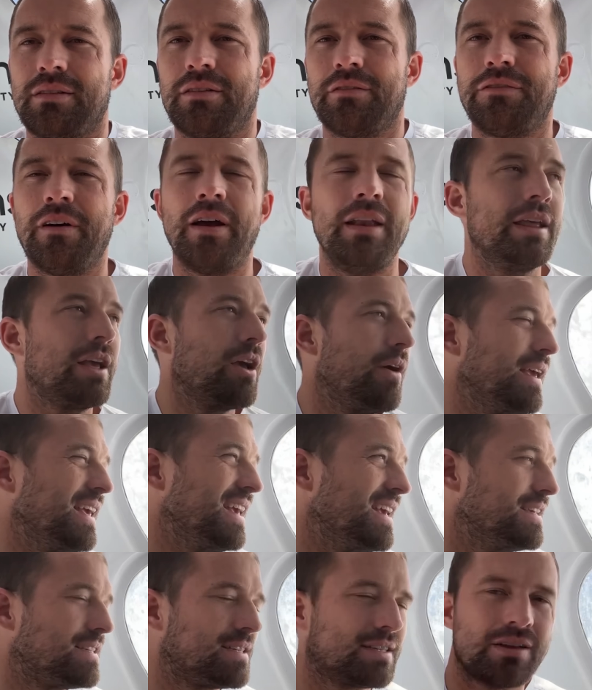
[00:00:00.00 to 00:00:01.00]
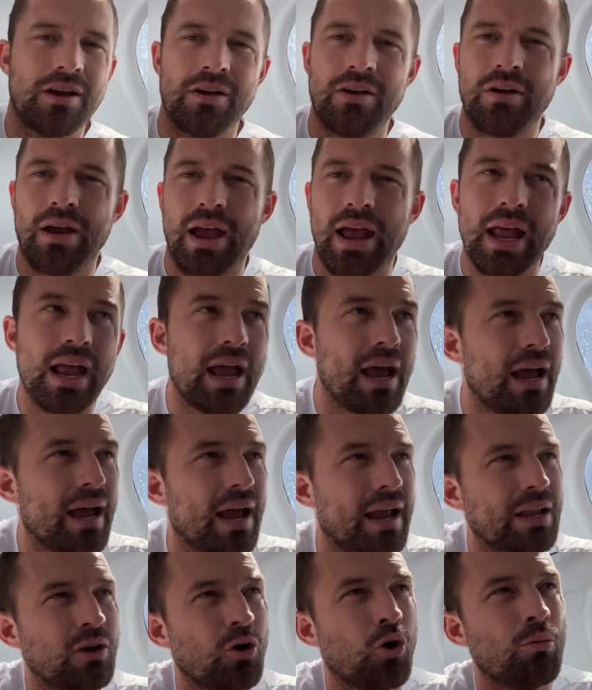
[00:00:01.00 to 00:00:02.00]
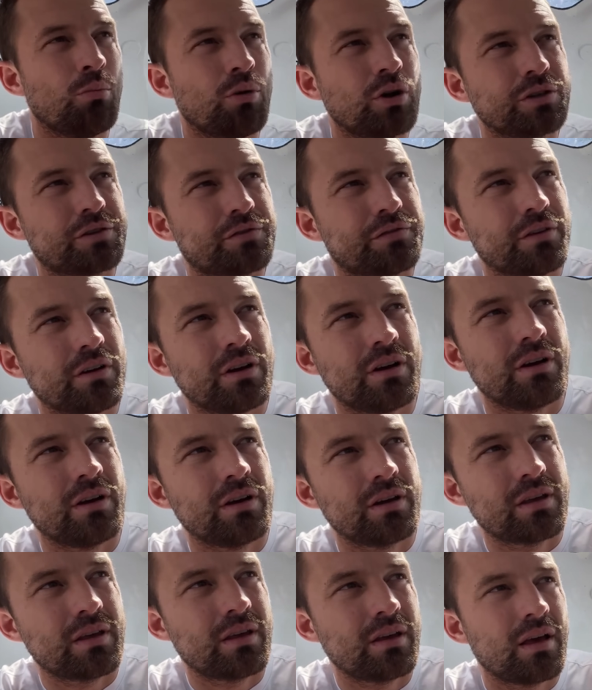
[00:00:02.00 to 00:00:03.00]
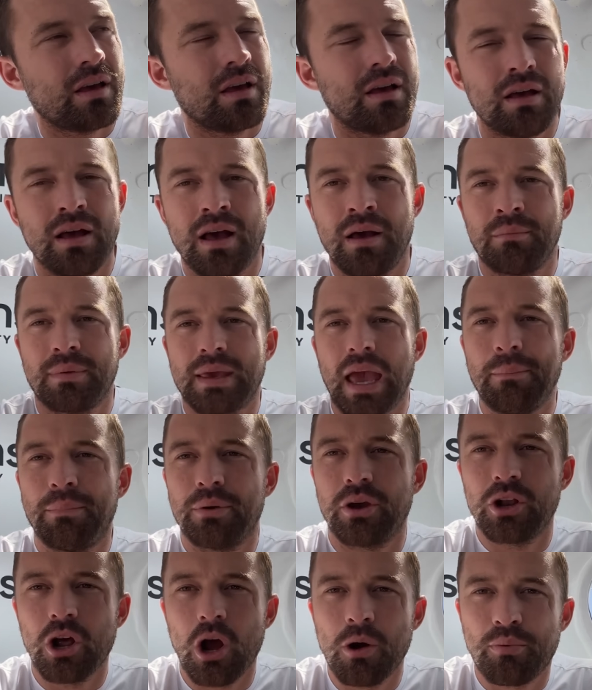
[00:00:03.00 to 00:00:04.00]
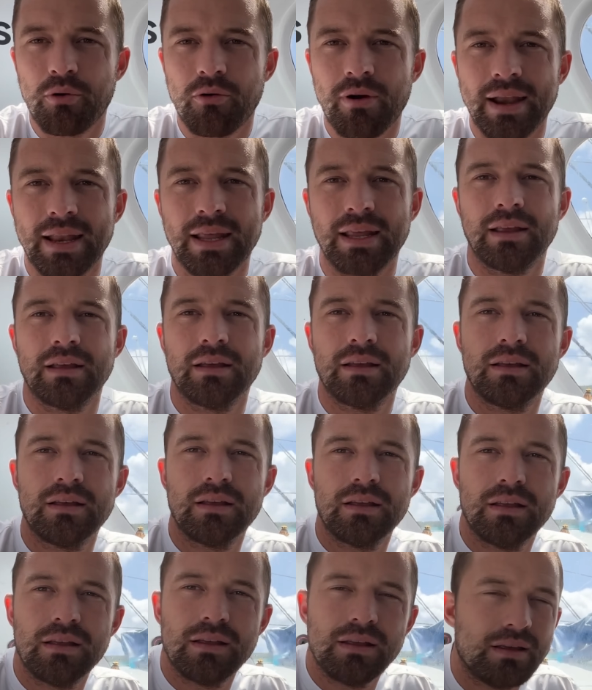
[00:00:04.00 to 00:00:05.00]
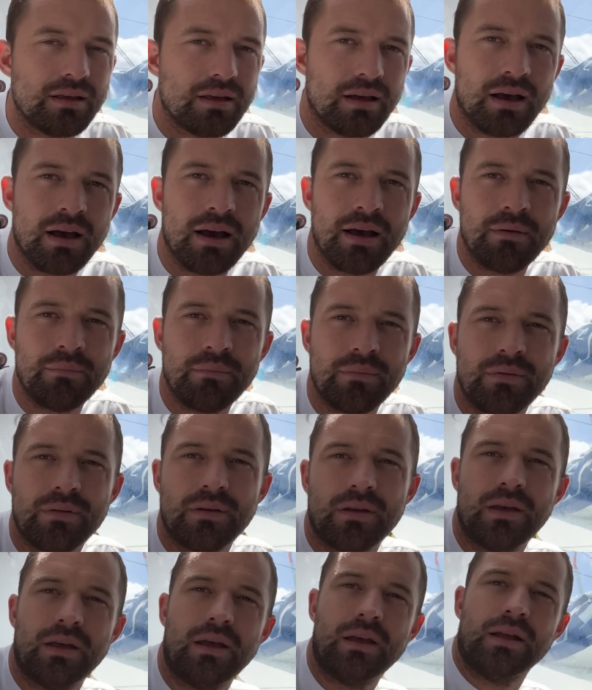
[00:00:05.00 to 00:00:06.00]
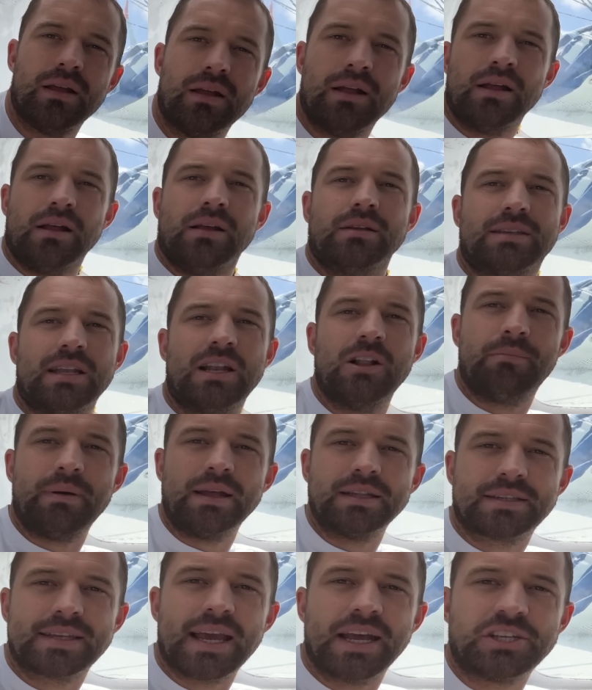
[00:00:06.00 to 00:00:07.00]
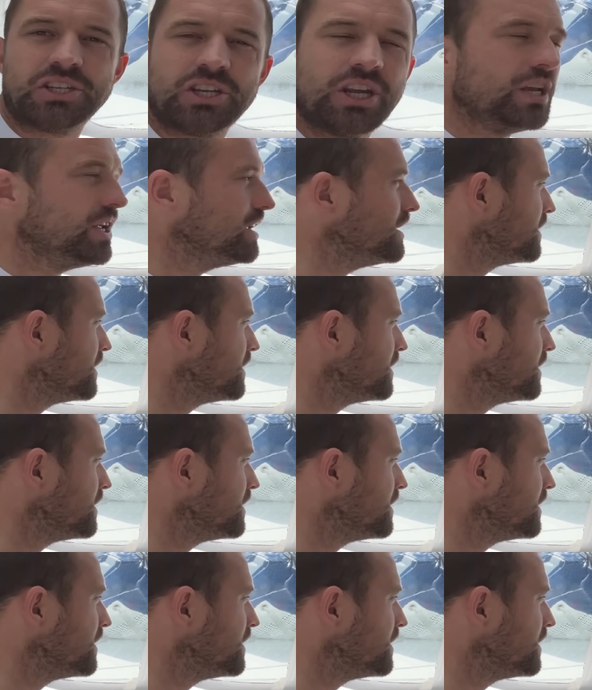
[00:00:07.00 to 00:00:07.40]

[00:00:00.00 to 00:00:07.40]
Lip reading: Finally going east, so heading almost for Cape Good Hope already. It's a little bit sketchy.